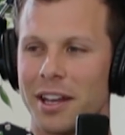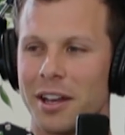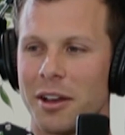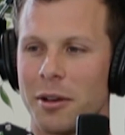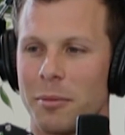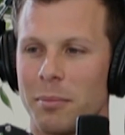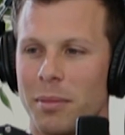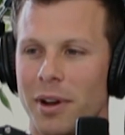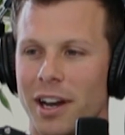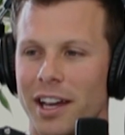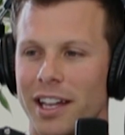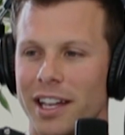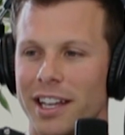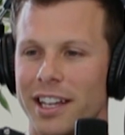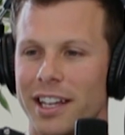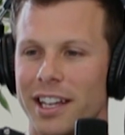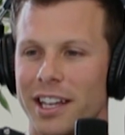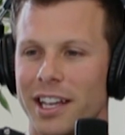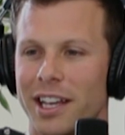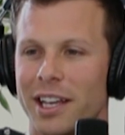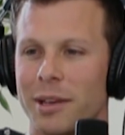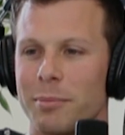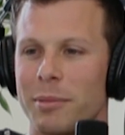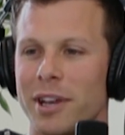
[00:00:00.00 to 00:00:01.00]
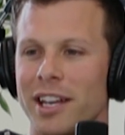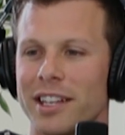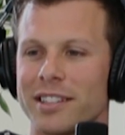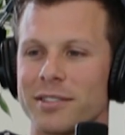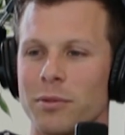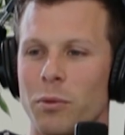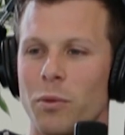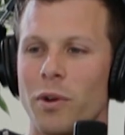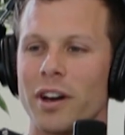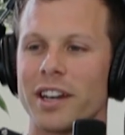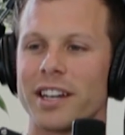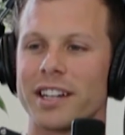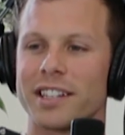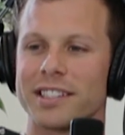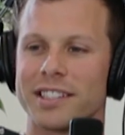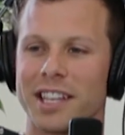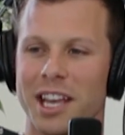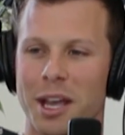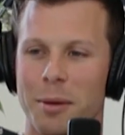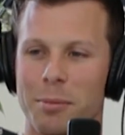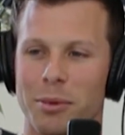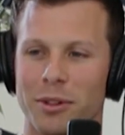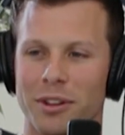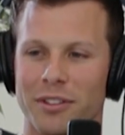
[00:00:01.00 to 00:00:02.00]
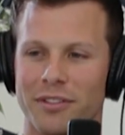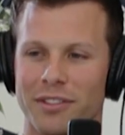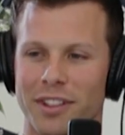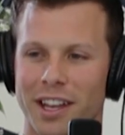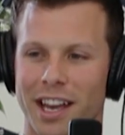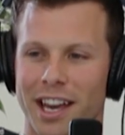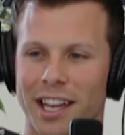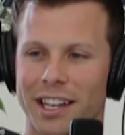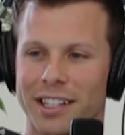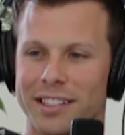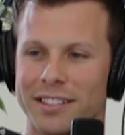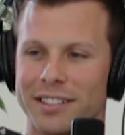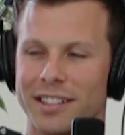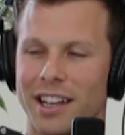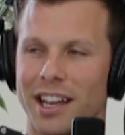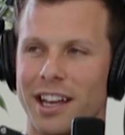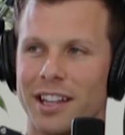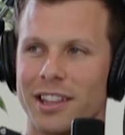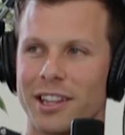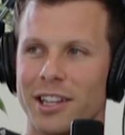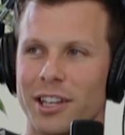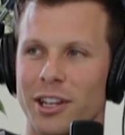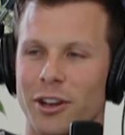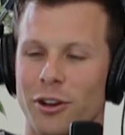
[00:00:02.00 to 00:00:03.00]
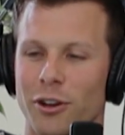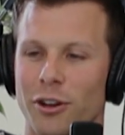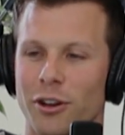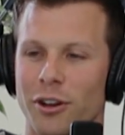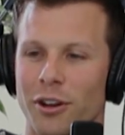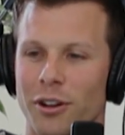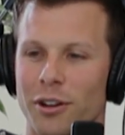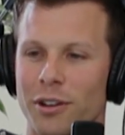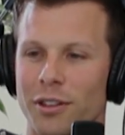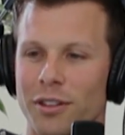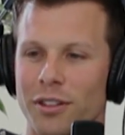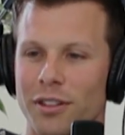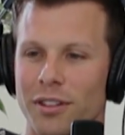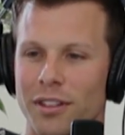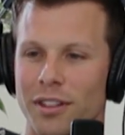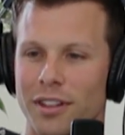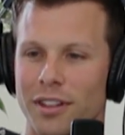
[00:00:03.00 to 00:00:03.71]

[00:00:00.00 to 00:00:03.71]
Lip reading: But he makes one example of that is that the Earth